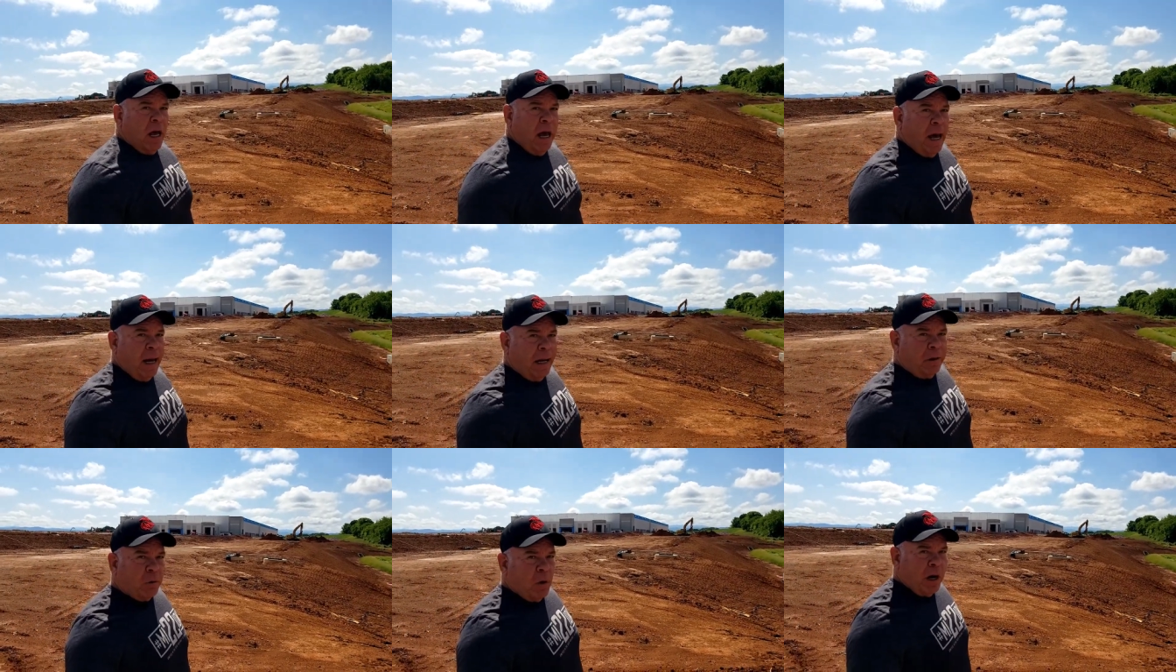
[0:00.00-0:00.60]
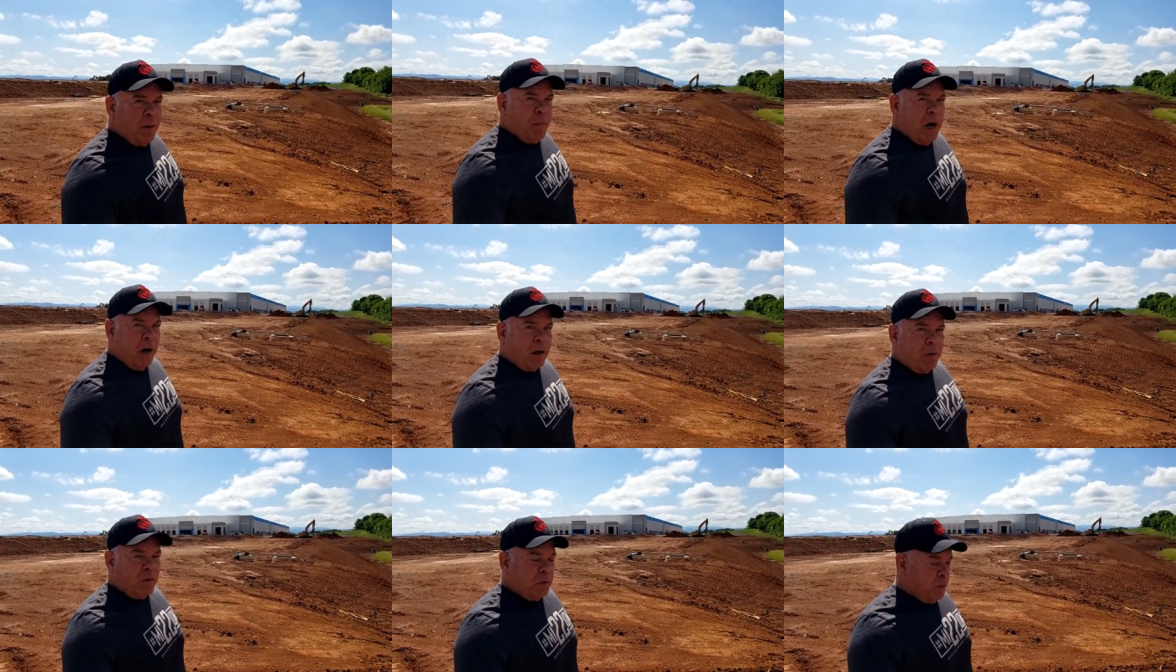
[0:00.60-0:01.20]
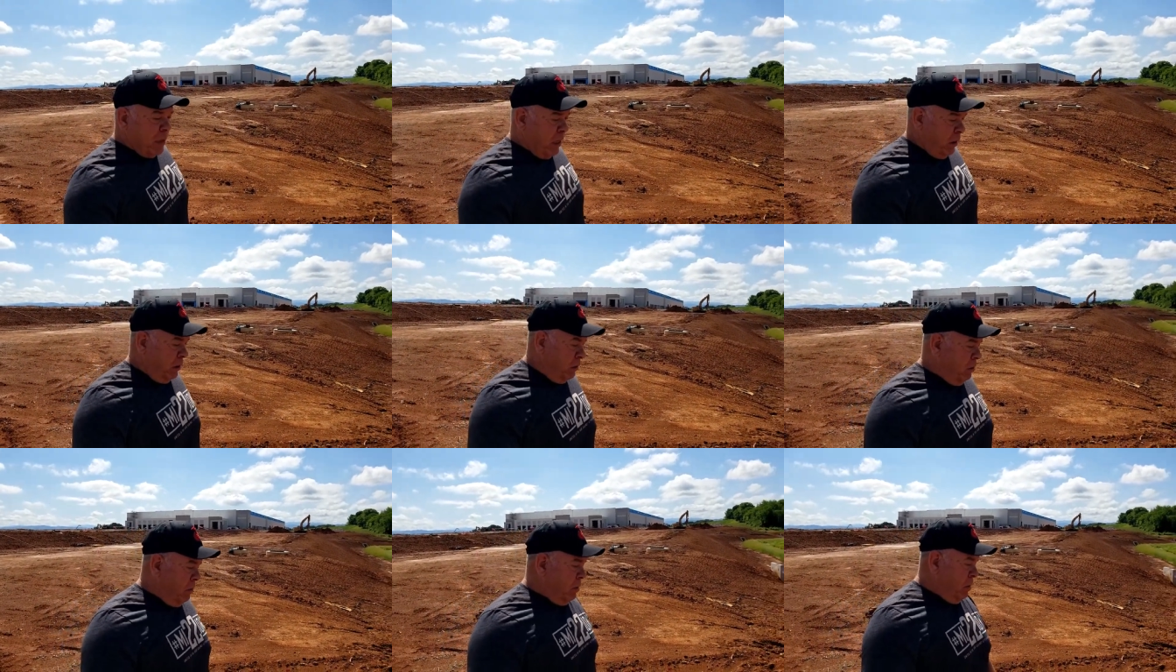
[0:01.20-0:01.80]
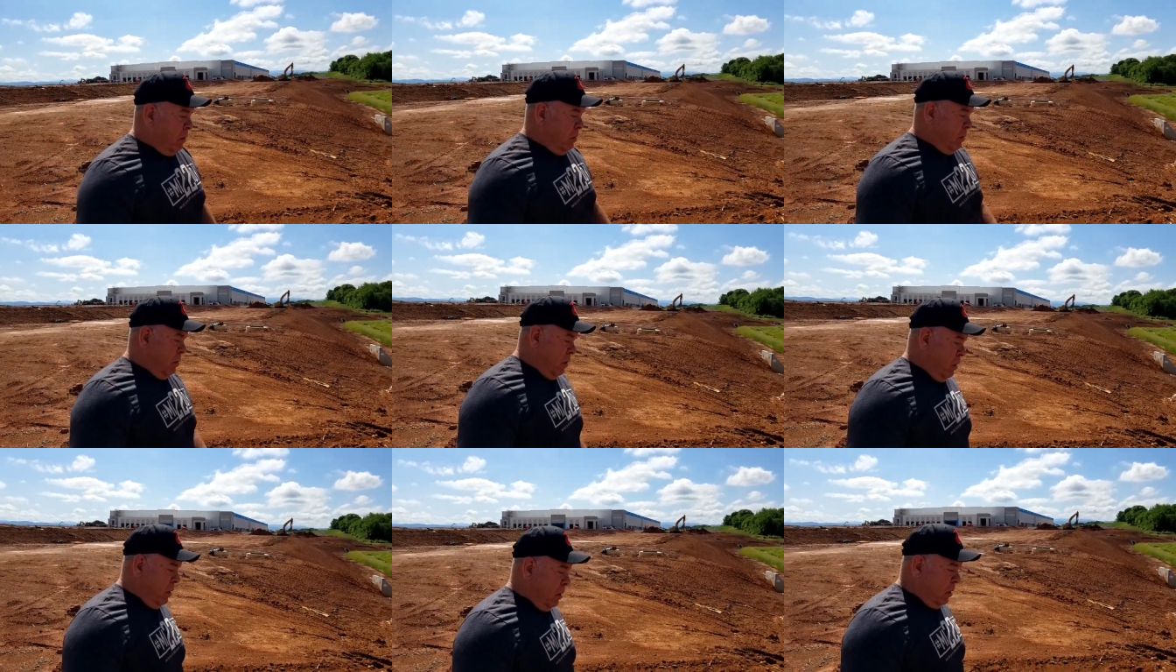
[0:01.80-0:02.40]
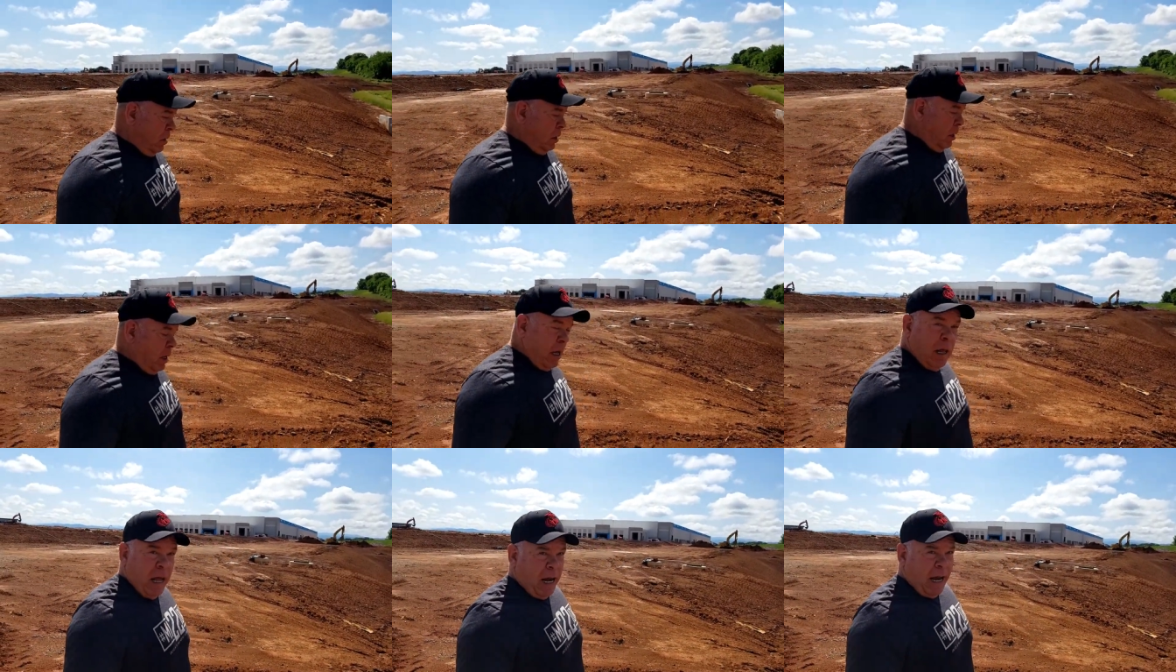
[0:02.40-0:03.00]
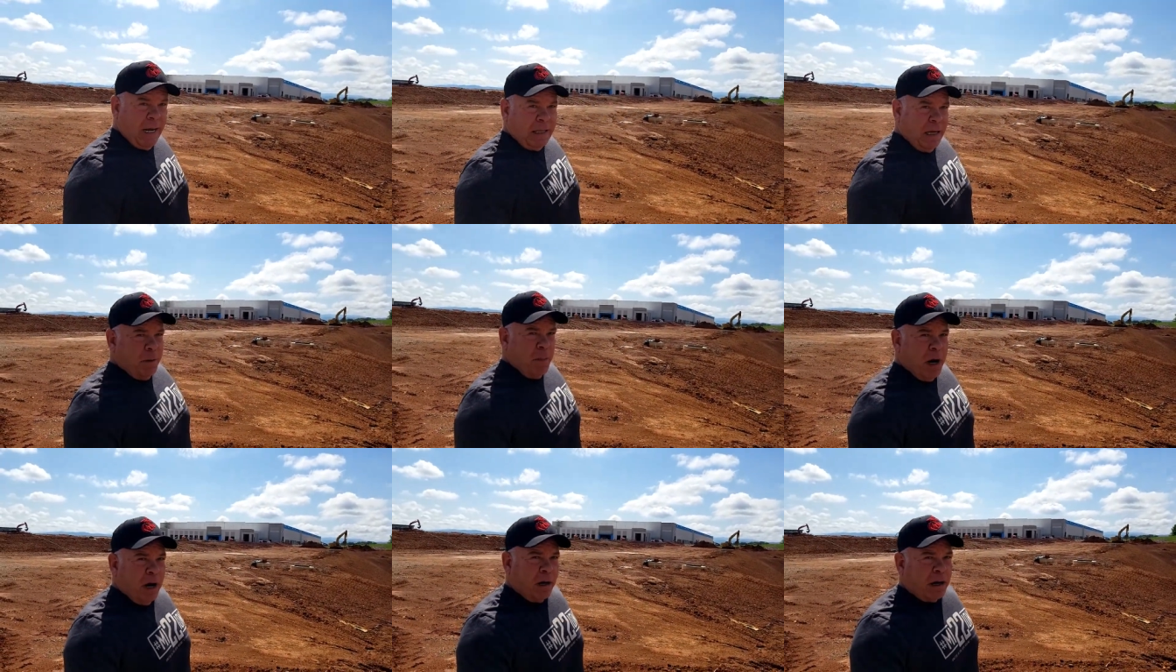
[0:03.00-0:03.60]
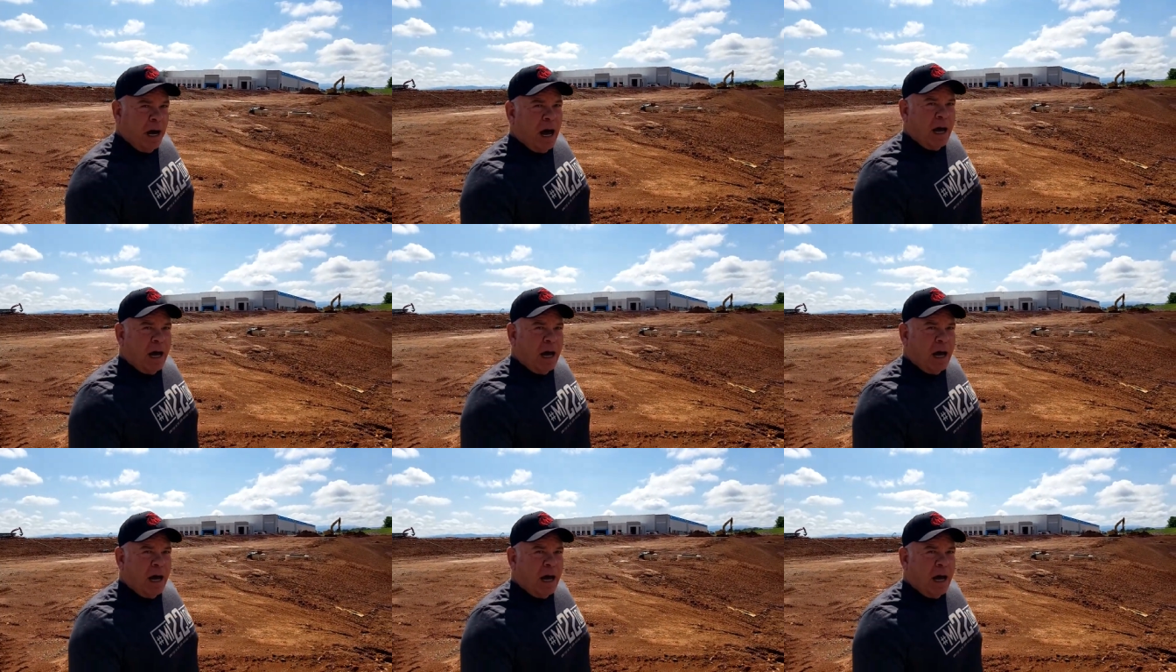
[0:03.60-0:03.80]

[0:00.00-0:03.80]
that ain't the way America was built. That ain't the America I